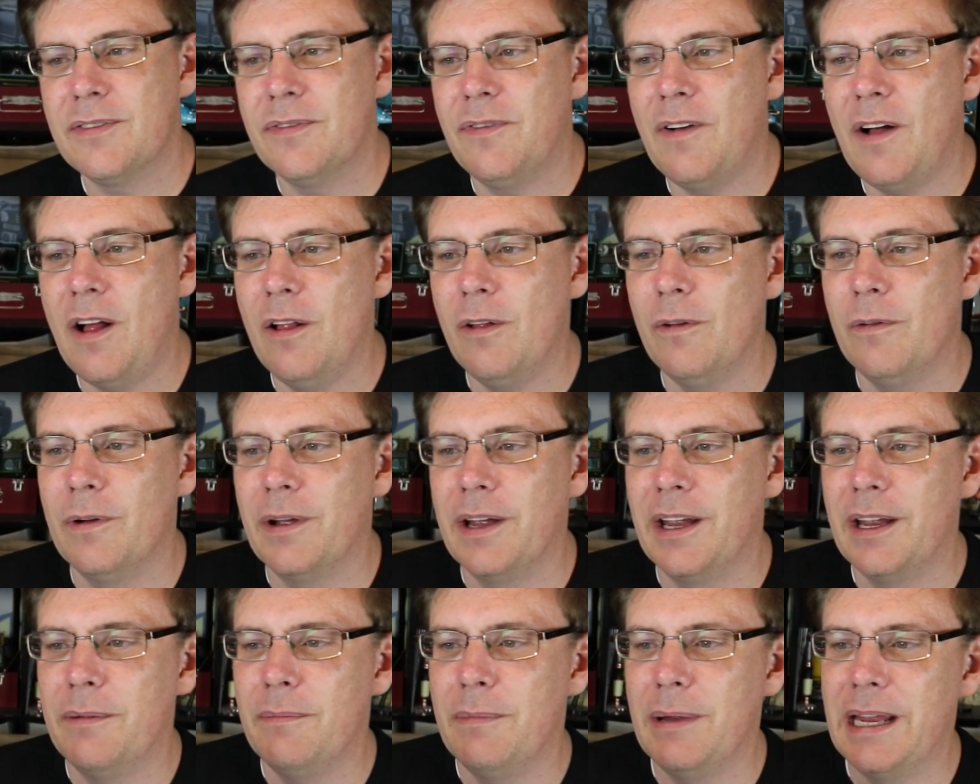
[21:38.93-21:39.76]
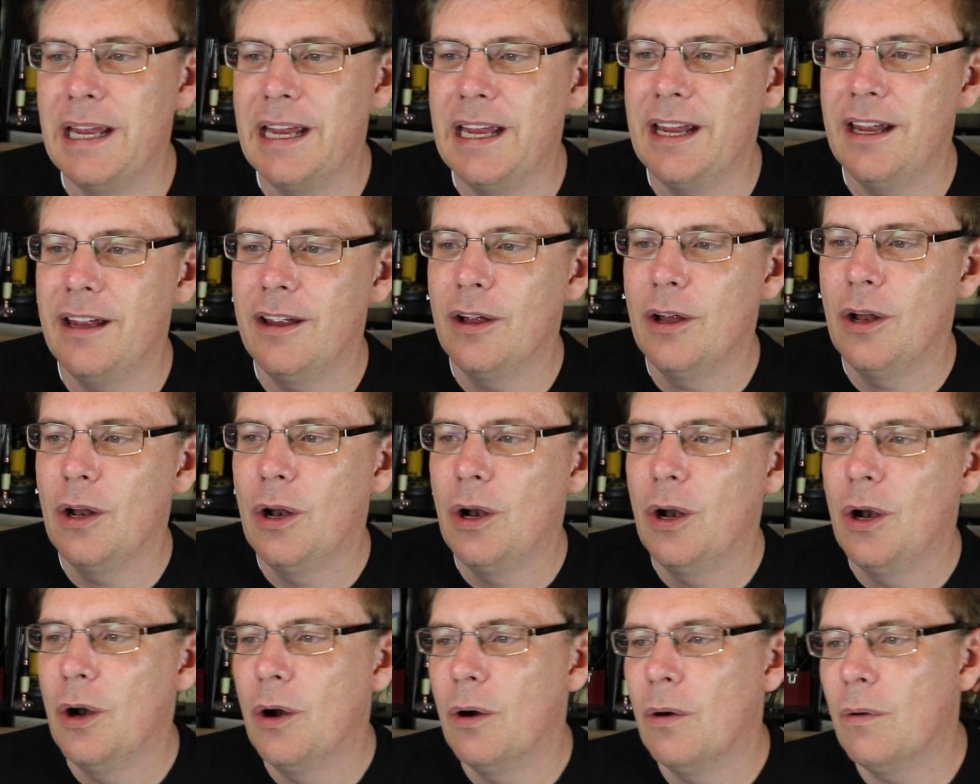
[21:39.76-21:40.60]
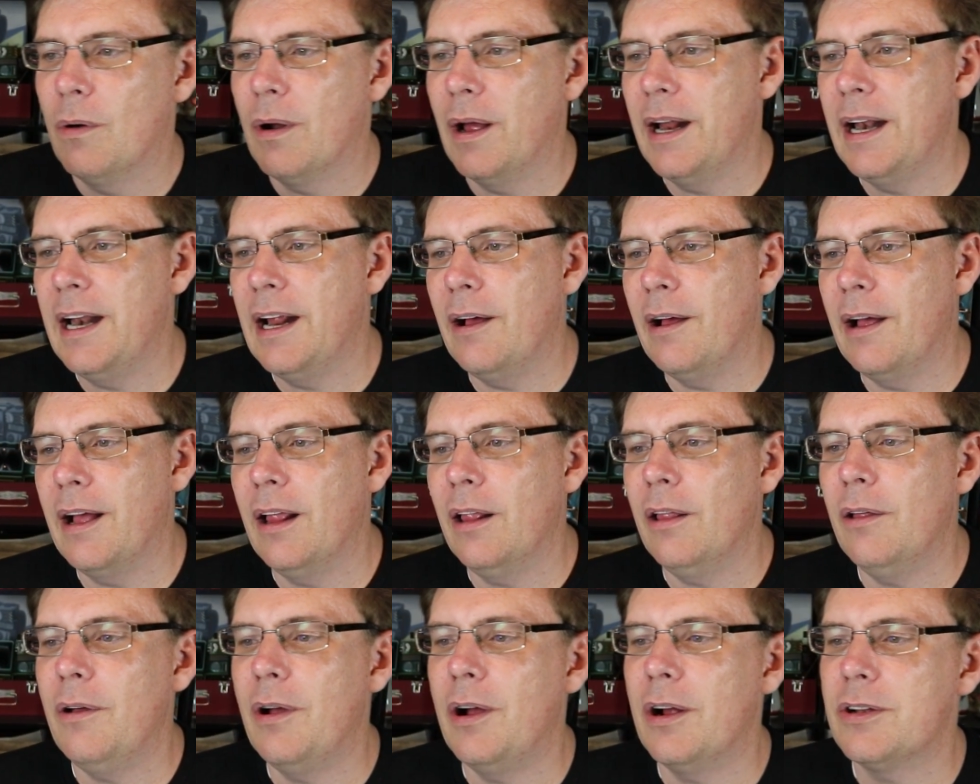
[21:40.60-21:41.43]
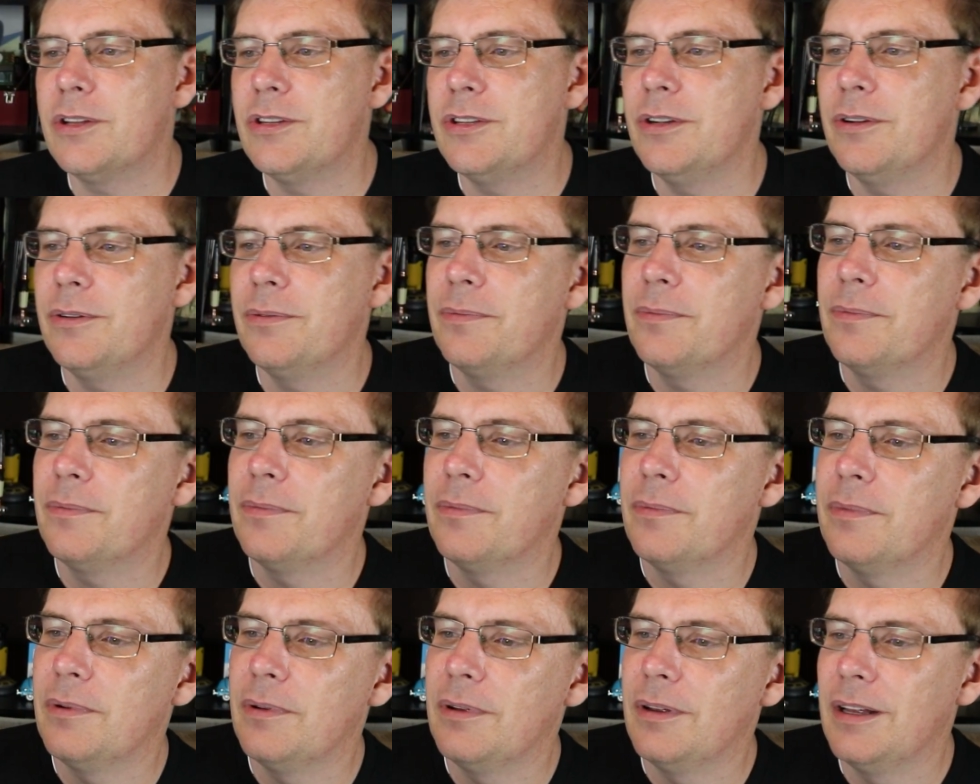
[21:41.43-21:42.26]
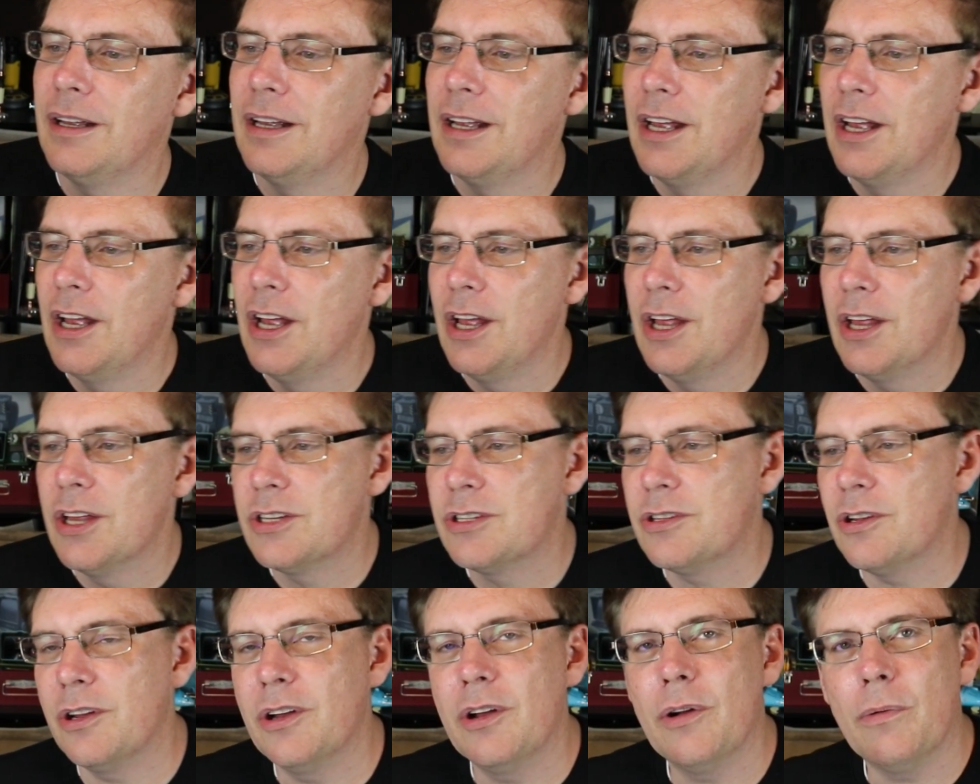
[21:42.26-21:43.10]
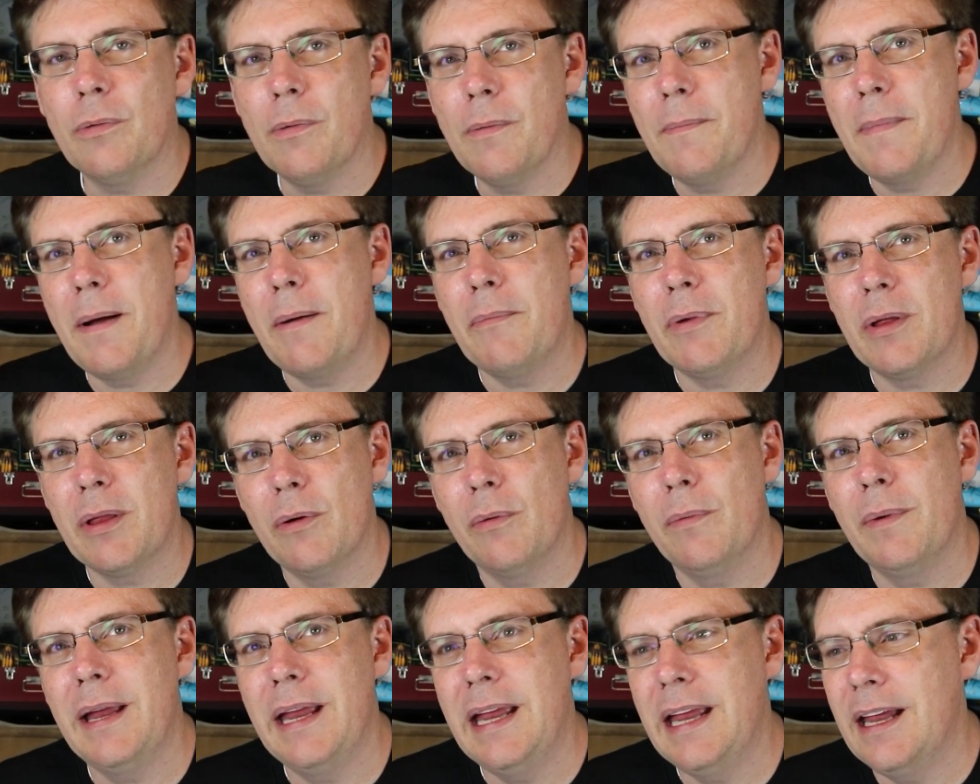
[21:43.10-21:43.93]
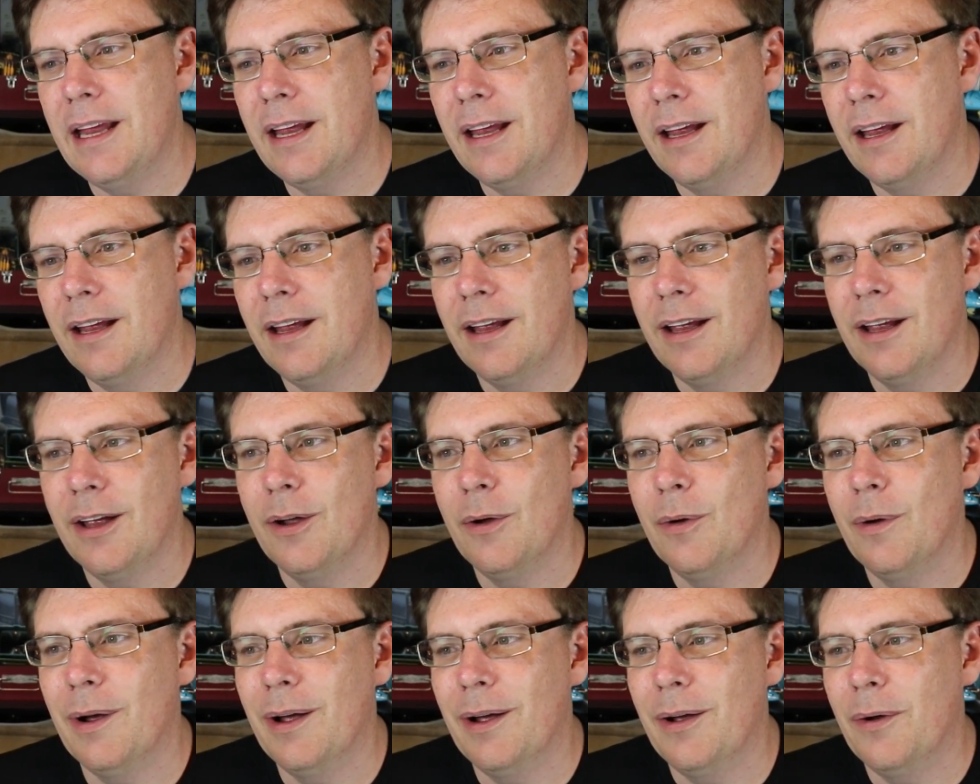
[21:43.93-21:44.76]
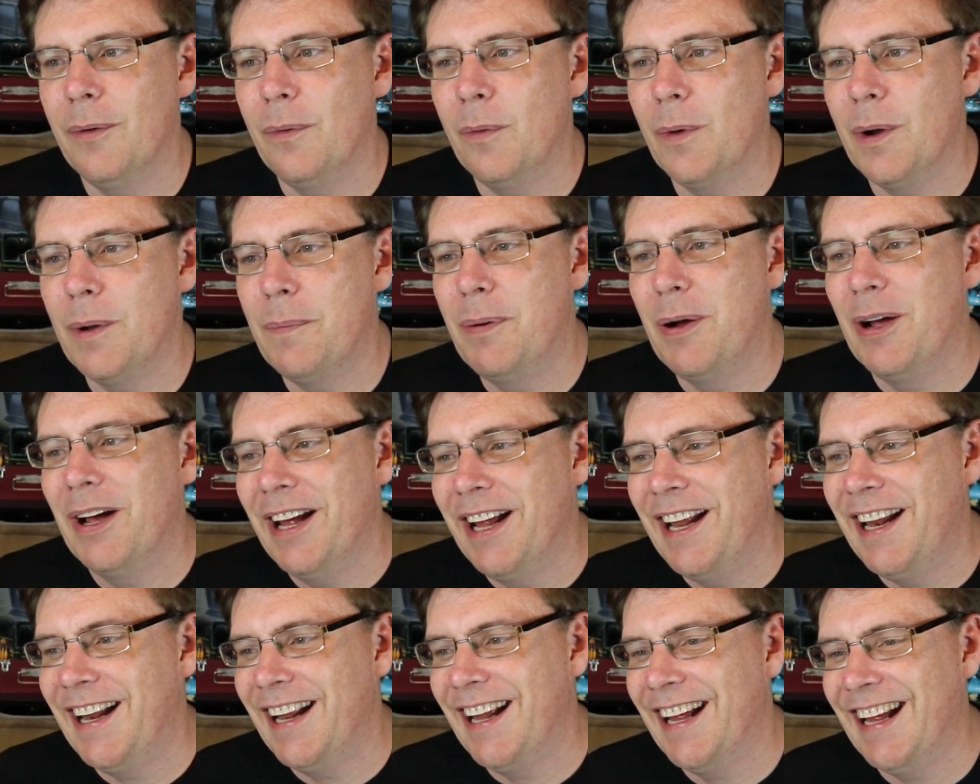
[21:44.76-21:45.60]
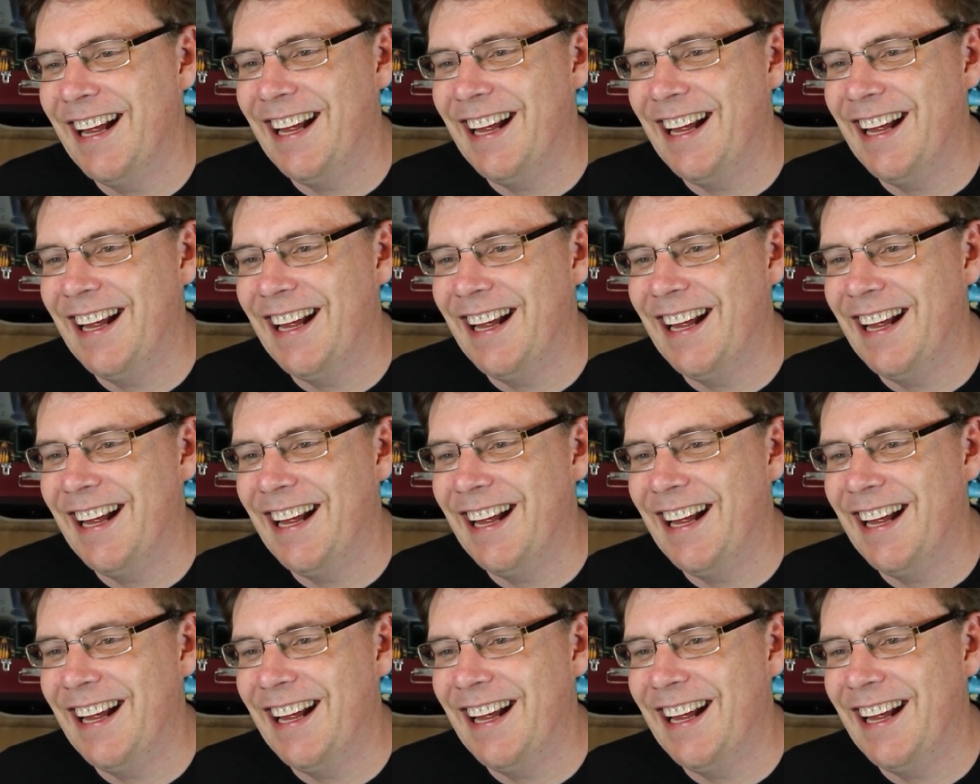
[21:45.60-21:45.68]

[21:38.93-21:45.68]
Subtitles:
He also has quite the personality. He tends to just do random things every now and then. Always takes me by surprise.